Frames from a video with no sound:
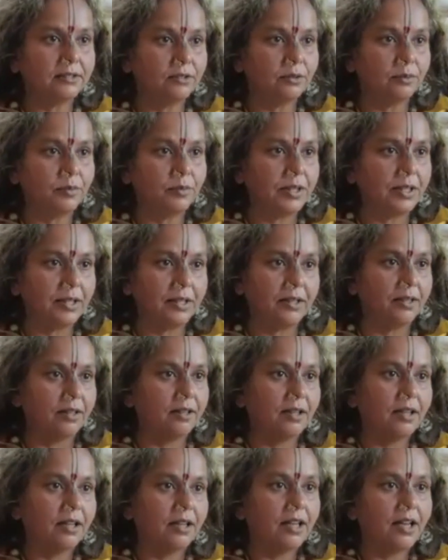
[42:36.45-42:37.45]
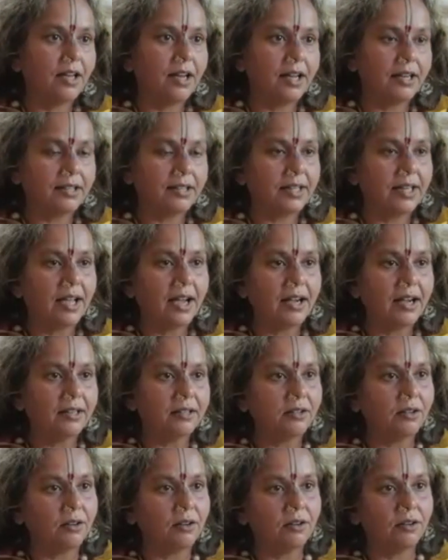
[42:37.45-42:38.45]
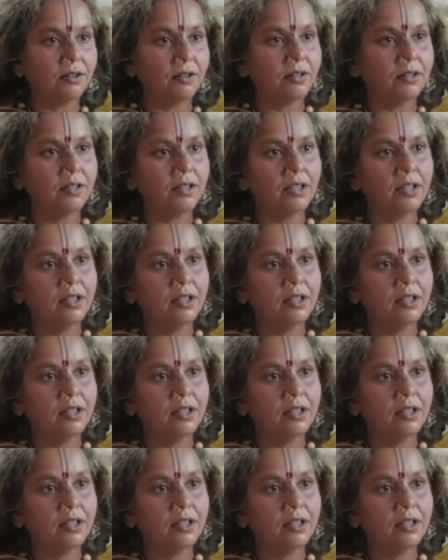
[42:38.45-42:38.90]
to be a clerk, or